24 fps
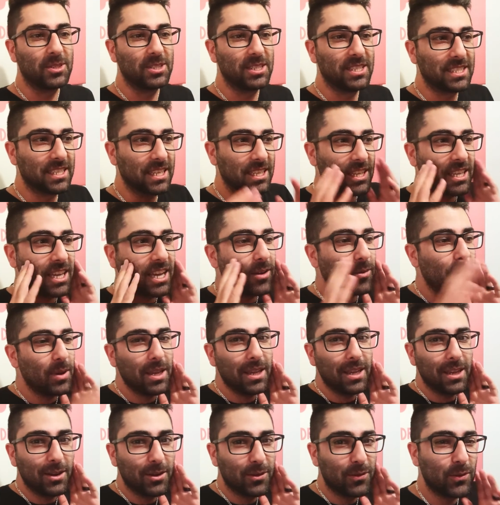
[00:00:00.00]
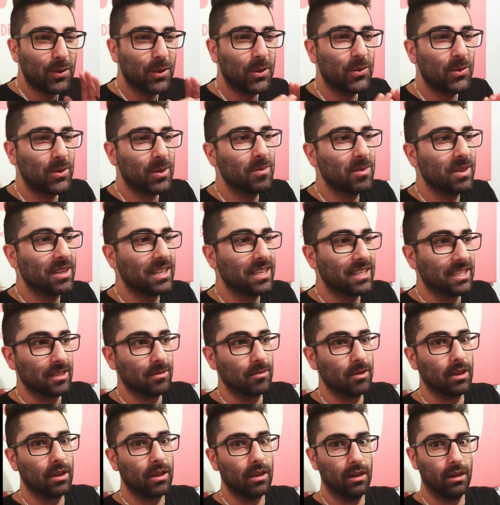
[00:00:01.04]
she's like, yeah, wait here for 3 minutes. I'm
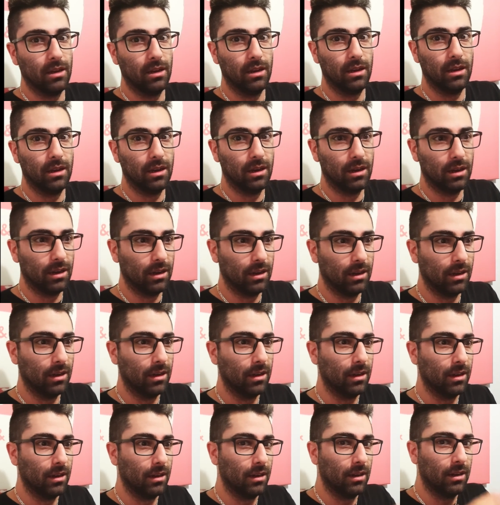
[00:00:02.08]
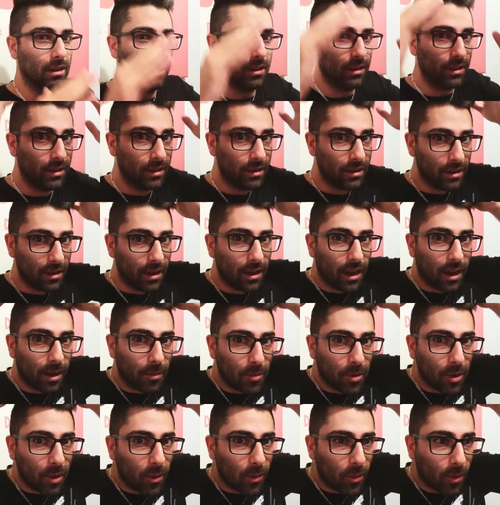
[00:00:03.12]
like, oh, I'm
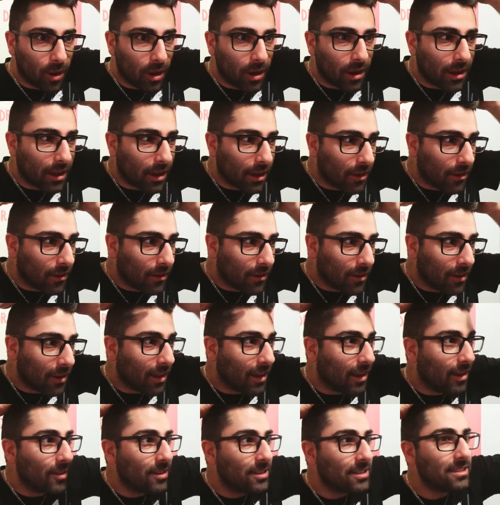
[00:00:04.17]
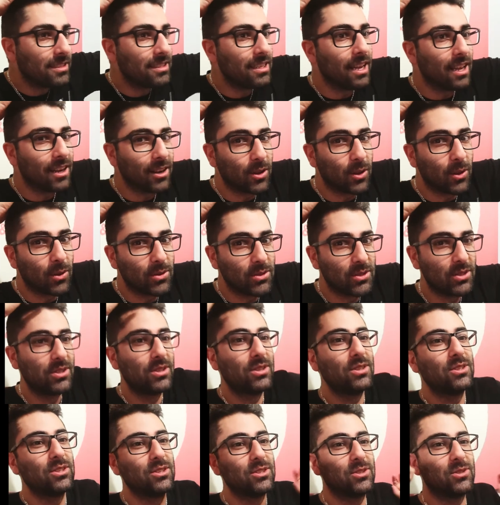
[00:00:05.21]
gonna walk out and stand closer
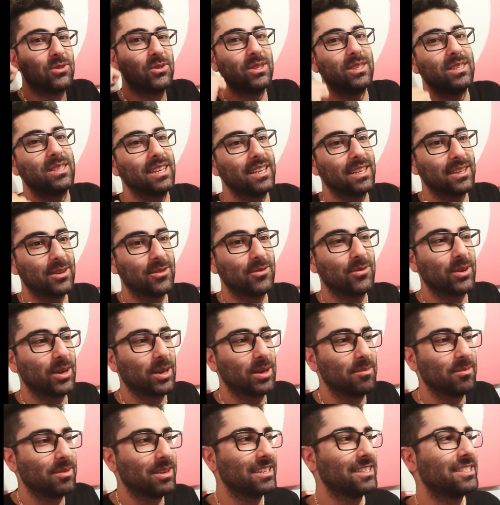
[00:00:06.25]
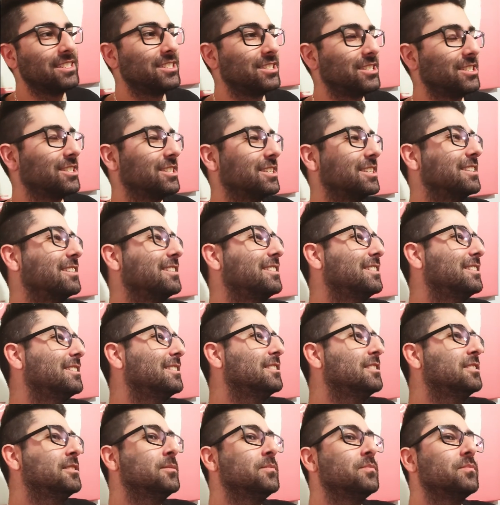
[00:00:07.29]
to the street. Thank you very much.
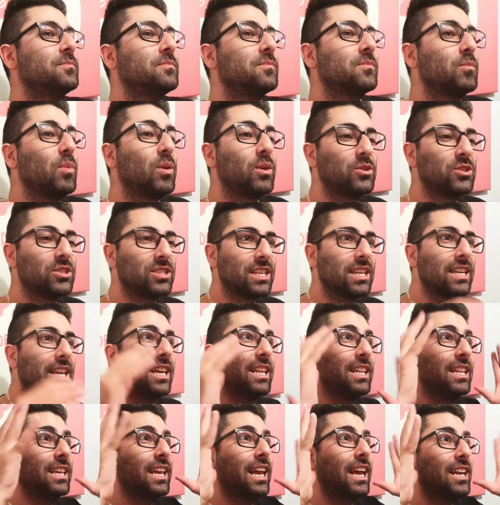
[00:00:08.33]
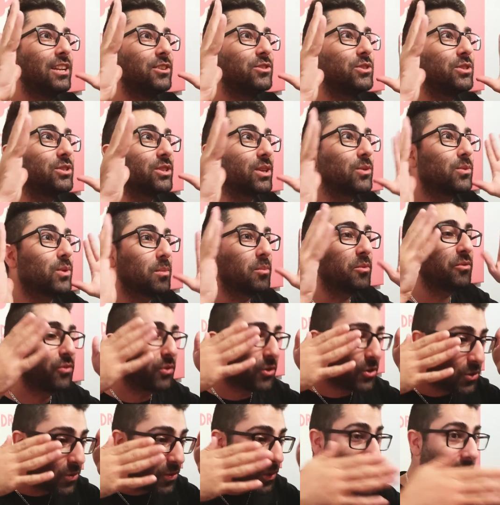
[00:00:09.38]
But it's just like in the entrance, like right
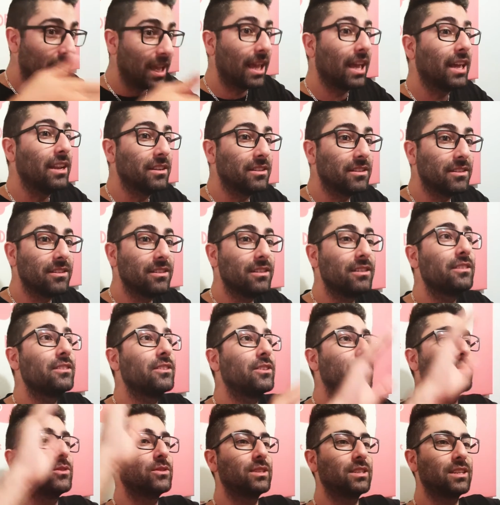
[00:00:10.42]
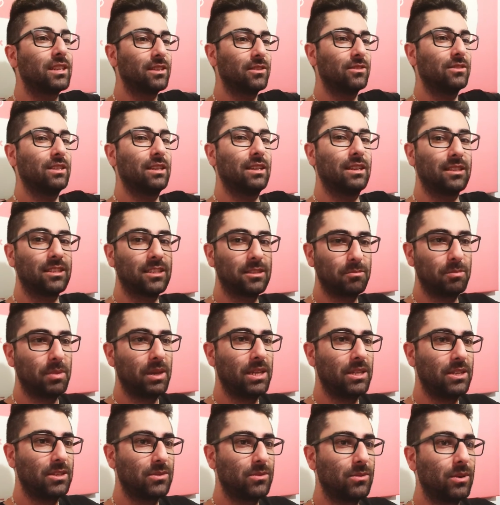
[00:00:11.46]
before you get entered, there was like a
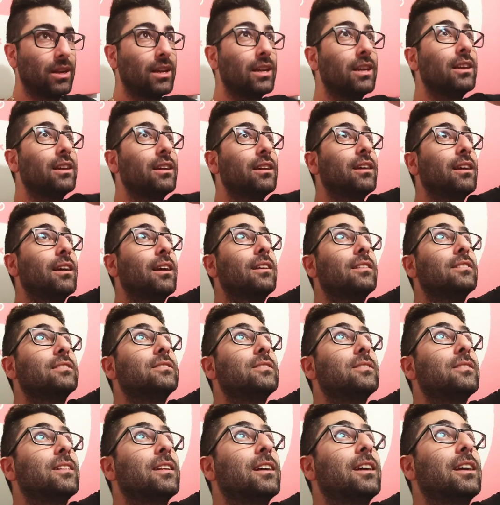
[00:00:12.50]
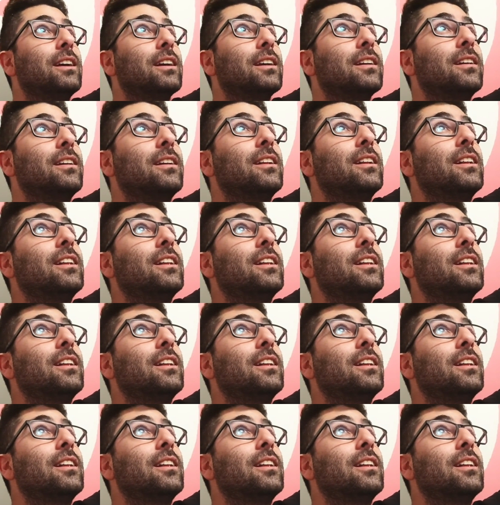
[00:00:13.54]
space, right? And so like,